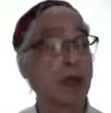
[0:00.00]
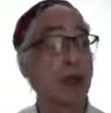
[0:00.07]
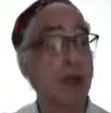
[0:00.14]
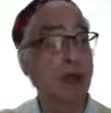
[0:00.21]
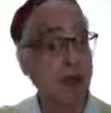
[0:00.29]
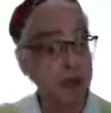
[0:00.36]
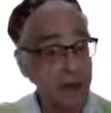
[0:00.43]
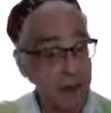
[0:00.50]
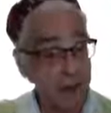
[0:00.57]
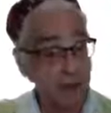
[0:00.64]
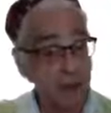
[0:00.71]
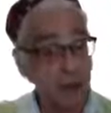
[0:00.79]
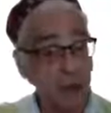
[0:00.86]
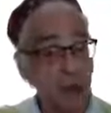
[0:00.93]
And each
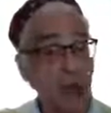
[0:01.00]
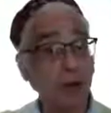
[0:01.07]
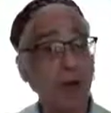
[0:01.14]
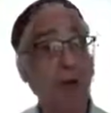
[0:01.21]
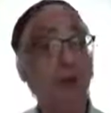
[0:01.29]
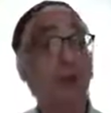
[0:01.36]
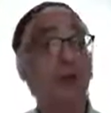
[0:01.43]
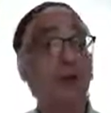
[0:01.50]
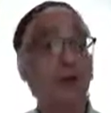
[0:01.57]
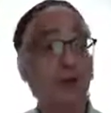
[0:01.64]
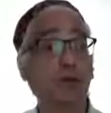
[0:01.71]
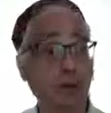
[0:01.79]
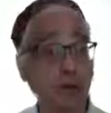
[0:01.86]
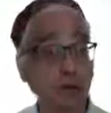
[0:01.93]
one is
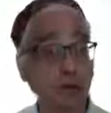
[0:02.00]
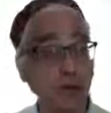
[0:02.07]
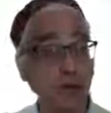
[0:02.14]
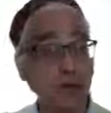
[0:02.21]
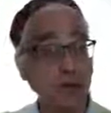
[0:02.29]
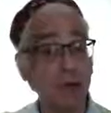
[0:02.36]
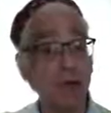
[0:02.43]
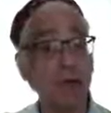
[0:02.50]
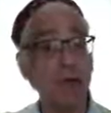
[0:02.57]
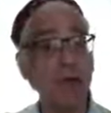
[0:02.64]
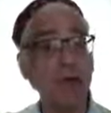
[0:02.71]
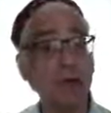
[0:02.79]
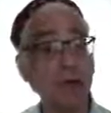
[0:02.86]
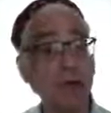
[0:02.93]

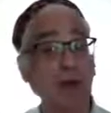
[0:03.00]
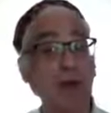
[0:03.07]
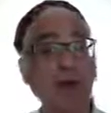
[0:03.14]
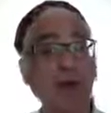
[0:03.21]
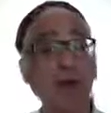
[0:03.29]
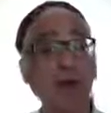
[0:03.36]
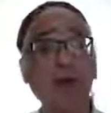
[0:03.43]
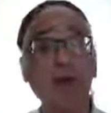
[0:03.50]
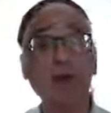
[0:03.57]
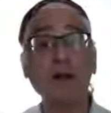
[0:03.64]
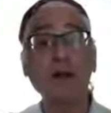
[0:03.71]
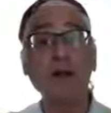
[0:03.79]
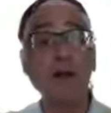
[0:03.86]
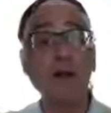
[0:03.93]
individually validated
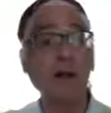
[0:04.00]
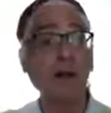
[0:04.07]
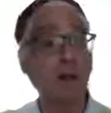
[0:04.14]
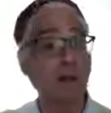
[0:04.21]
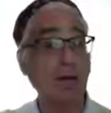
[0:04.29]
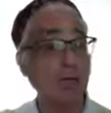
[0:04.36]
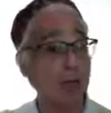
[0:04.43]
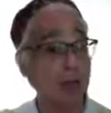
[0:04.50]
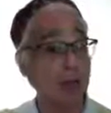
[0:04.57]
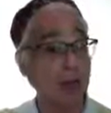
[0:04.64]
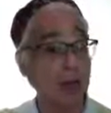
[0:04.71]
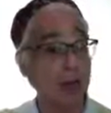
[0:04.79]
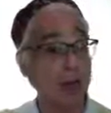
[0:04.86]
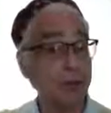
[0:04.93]
on every
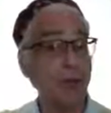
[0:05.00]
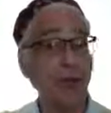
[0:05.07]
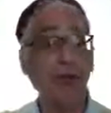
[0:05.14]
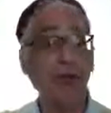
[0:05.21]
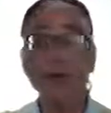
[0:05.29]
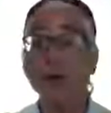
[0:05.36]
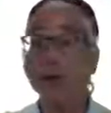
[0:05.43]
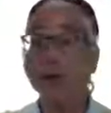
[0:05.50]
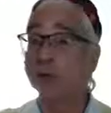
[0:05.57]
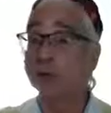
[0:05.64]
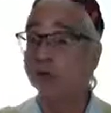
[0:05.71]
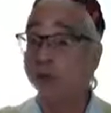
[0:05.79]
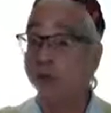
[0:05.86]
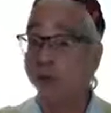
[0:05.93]
population, every
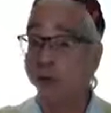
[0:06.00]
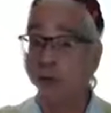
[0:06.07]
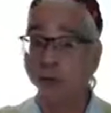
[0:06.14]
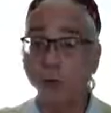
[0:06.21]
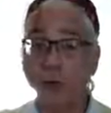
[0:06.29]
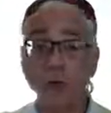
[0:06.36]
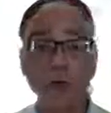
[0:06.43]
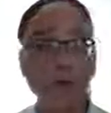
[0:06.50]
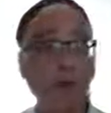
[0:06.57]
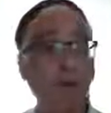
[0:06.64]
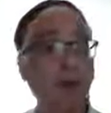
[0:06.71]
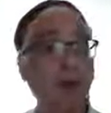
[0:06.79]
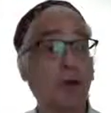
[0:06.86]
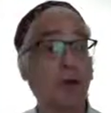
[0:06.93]

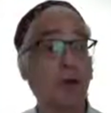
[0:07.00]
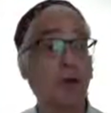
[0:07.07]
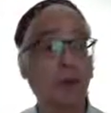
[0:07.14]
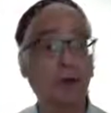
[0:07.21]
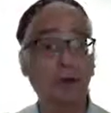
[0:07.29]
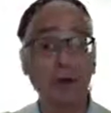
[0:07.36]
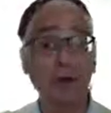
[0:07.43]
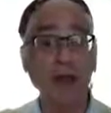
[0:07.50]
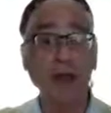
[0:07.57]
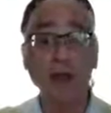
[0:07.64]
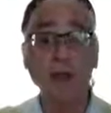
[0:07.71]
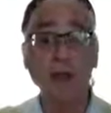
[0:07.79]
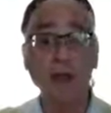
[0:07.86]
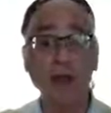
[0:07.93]
socioeconomic group, every
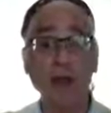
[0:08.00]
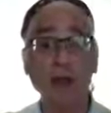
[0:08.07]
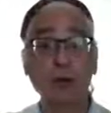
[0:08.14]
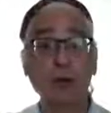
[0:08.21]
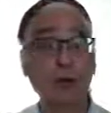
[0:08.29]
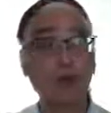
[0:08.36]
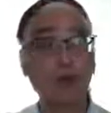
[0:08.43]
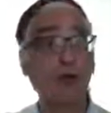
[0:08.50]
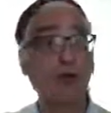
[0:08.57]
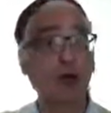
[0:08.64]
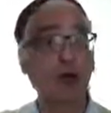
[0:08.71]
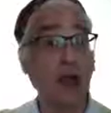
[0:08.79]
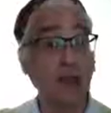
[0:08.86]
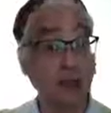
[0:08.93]
ethnic group, every
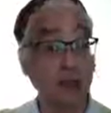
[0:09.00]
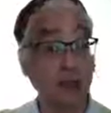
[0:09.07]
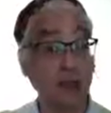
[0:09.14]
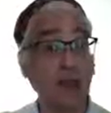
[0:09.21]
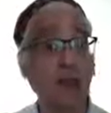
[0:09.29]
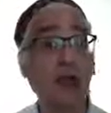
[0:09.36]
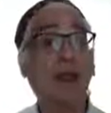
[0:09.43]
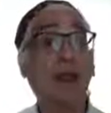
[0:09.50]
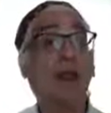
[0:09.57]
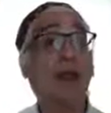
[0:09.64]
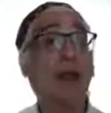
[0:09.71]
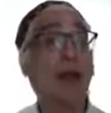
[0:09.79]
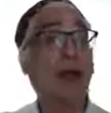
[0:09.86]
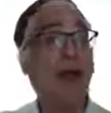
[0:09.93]
geography.
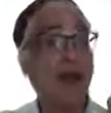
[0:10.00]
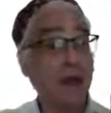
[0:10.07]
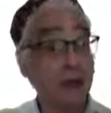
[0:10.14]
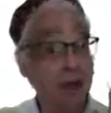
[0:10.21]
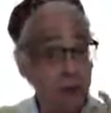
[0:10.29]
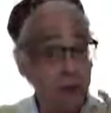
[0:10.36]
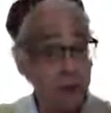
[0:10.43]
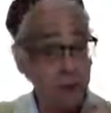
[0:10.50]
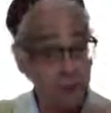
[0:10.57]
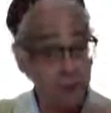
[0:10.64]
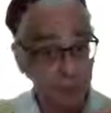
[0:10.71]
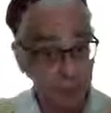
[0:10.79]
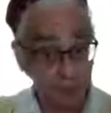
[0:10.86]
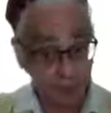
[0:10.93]
And if
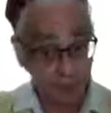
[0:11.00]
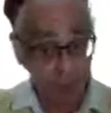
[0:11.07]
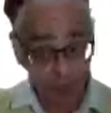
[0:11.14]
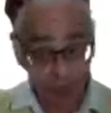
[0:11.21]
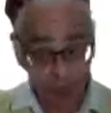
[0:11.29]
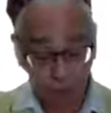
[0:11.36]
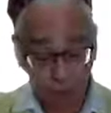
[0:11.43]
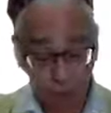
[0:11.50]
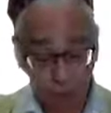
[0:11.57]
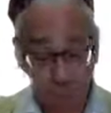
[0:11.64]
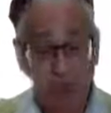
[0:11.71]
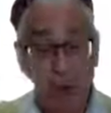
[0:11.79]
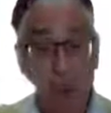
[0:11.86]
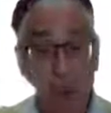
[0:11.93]
you
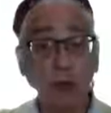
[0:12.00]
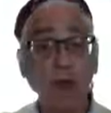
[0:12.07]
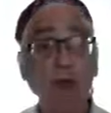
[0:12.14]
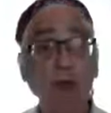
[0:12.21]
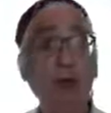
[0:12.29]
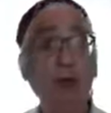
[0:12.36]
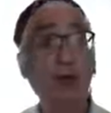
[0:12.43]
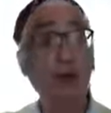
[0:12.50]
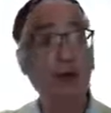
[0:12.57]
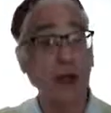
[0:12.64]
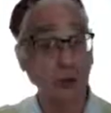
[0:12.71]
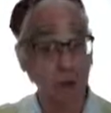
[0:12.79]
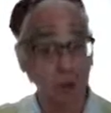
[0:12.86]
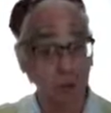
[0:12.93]
use them the way I
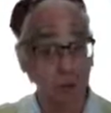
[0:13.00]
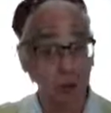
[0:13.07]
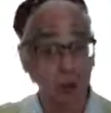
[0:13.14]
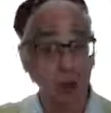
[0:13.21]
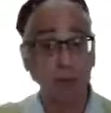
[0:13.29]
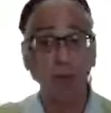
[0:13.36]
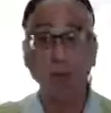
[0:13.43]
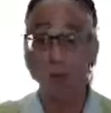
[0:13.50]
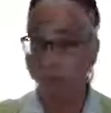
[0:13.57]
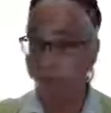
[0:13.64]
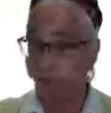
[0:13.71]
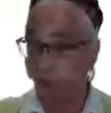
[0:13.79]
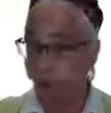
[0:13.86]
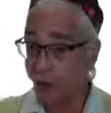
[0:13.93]
recommend, based
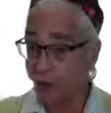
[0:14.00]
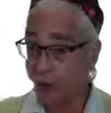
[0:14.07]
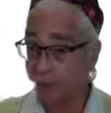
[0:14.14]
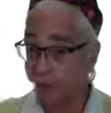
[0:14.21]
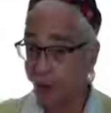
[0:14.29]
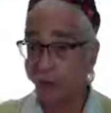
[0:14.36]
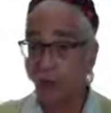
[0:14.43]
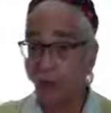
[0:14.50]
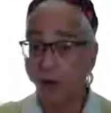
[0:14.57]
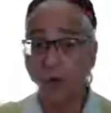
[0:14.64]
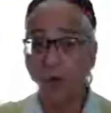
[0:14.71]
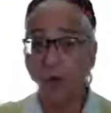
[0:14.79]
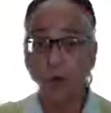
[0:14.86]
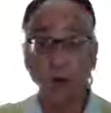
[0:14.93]
on their best
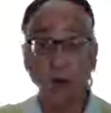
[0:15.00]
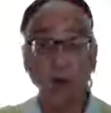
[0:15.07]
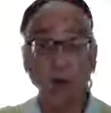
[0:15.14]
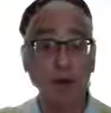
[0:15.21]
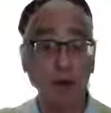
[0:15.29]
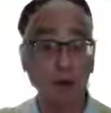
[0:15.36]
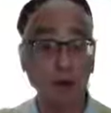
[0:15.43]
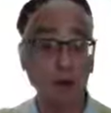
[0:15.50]
outcome goal value,